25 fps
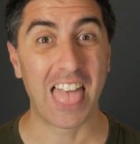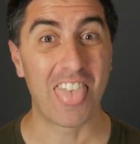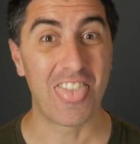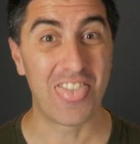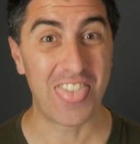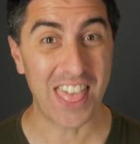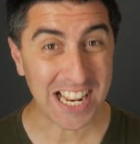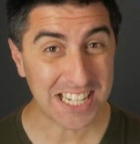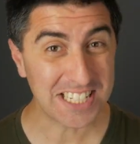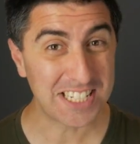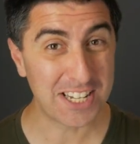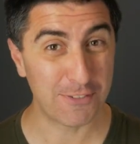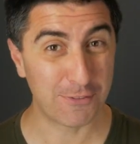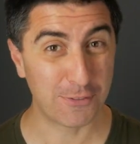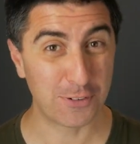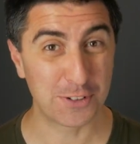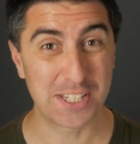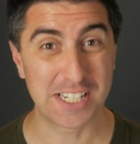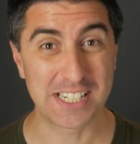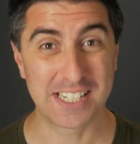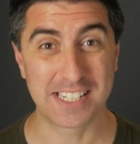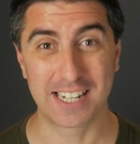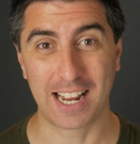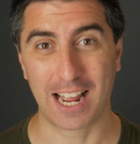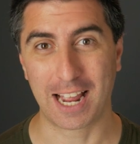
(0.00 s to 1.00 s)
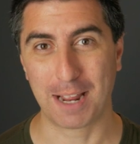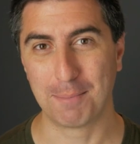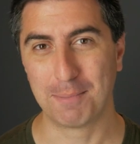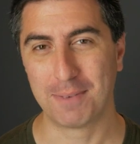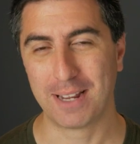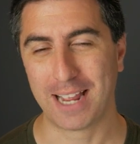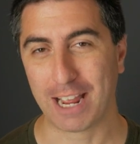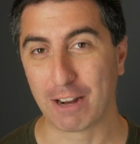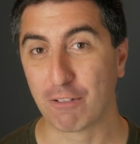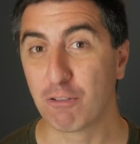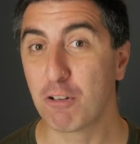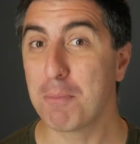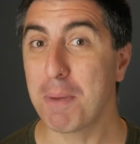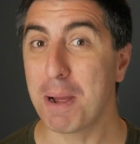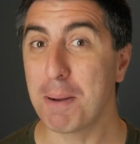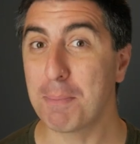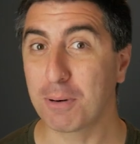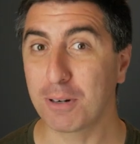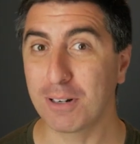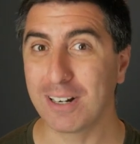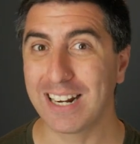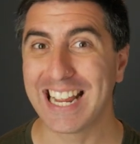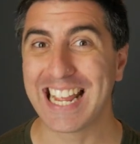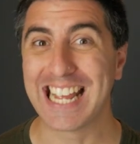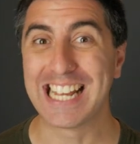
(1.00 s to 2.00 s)
That's it for this time. And
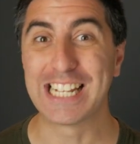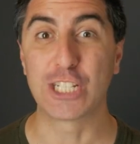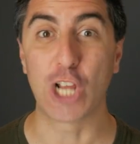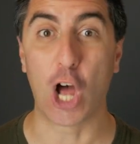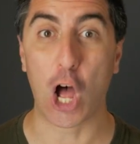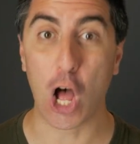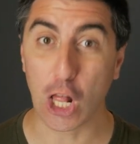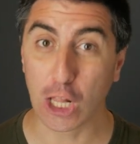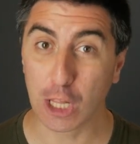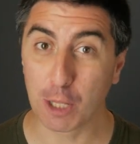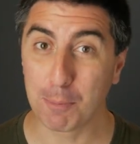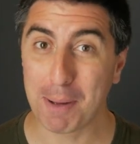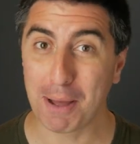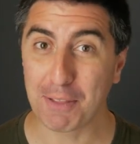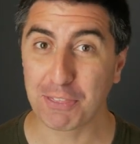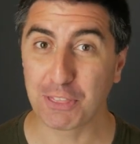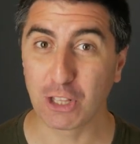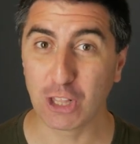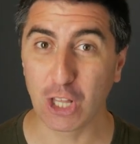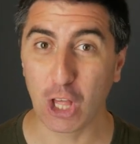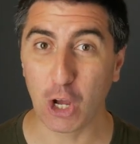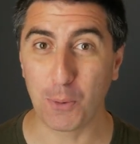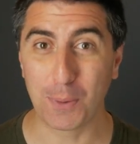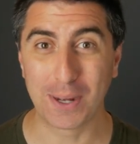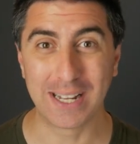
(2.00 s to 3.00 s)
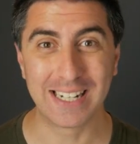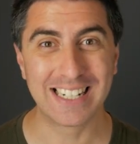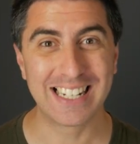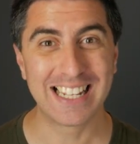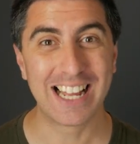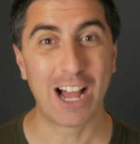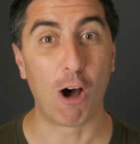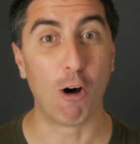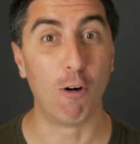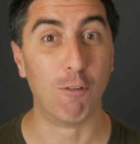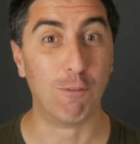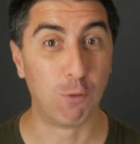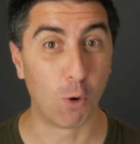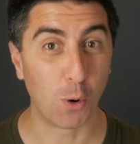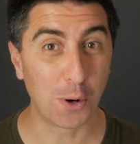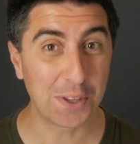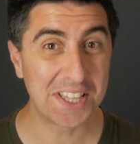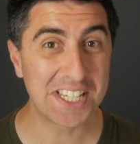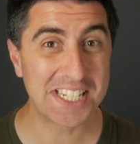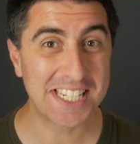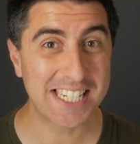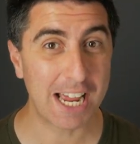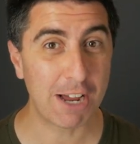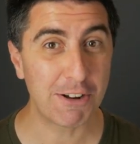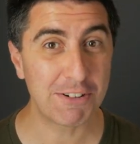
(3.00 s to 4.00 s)
remember, it's all about the low end, avoid
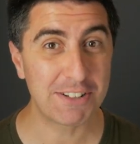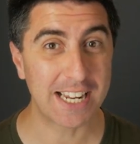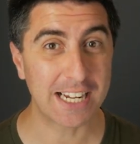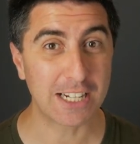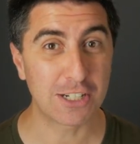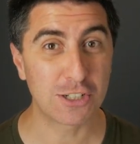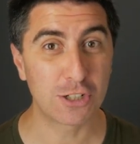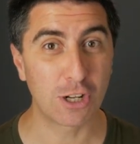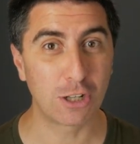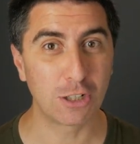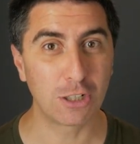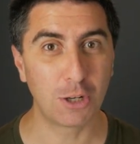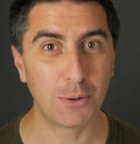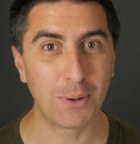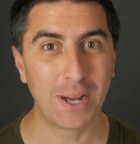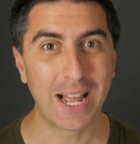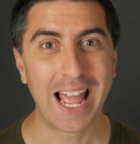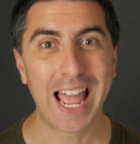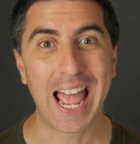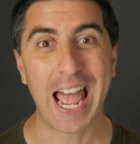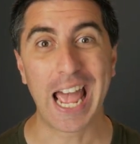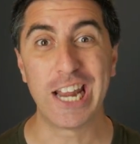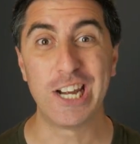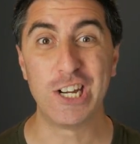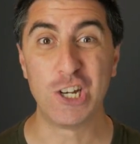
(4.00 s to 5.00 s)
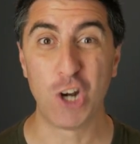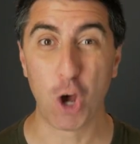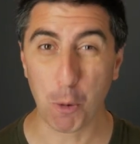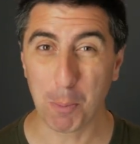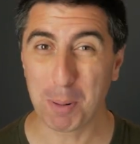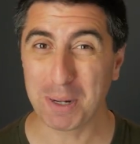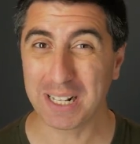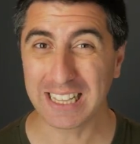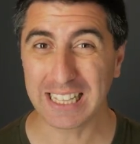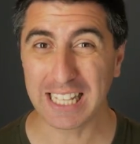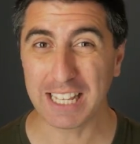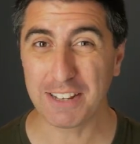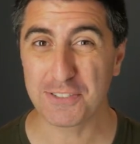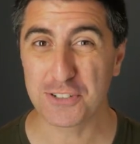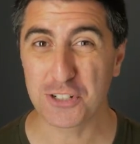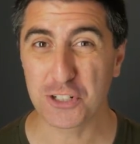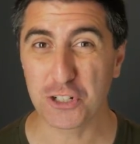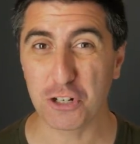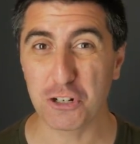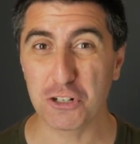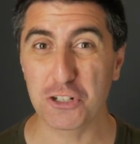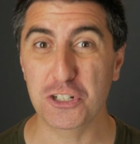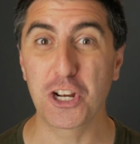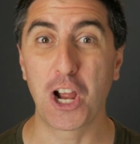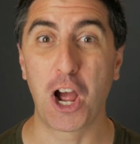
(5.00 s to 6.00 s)
the sound tech solo, and nobody leaves
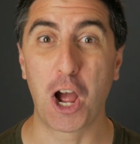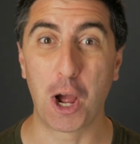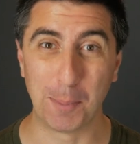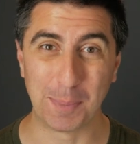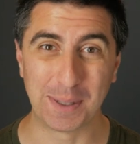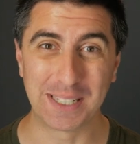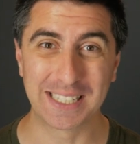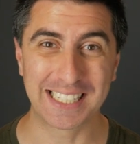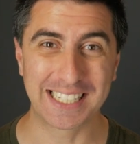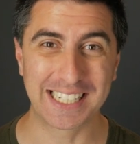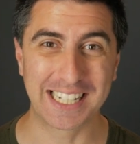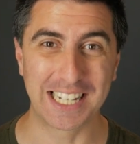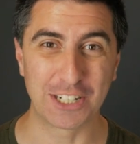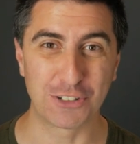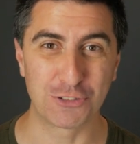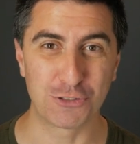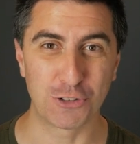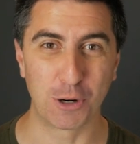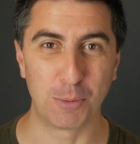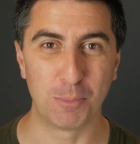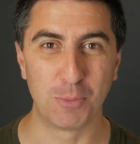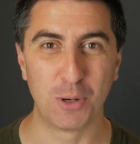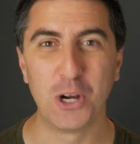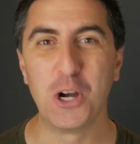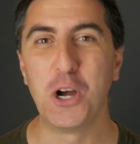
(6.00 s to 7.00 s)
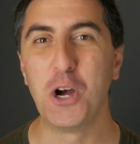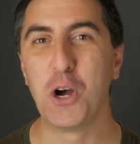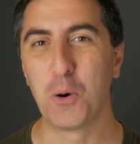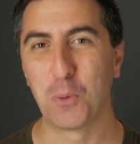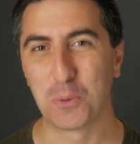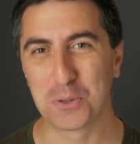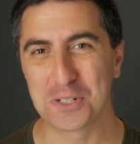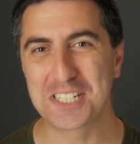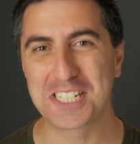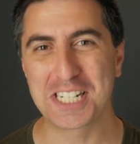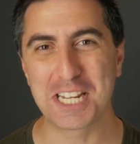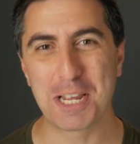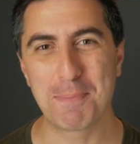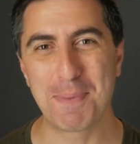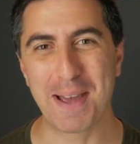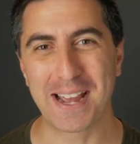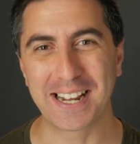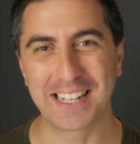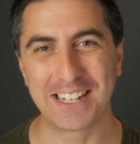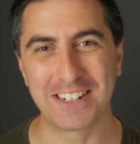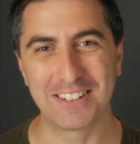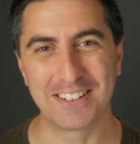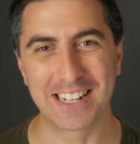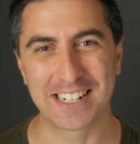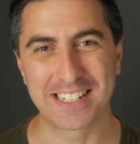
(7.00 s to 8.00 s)
church humming the kick drum. We'll see you
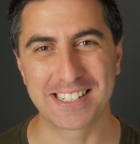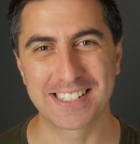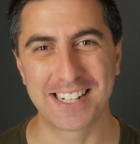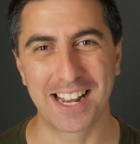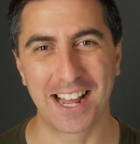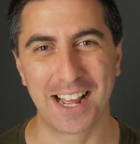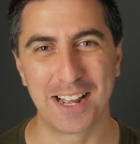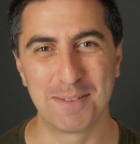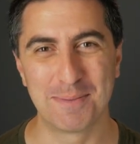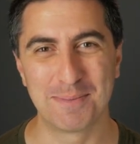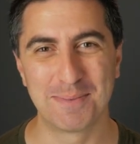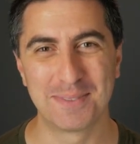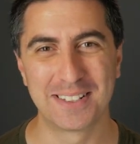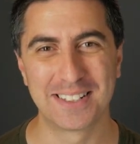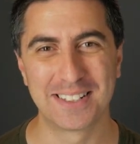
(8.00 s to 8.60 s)
back here next time.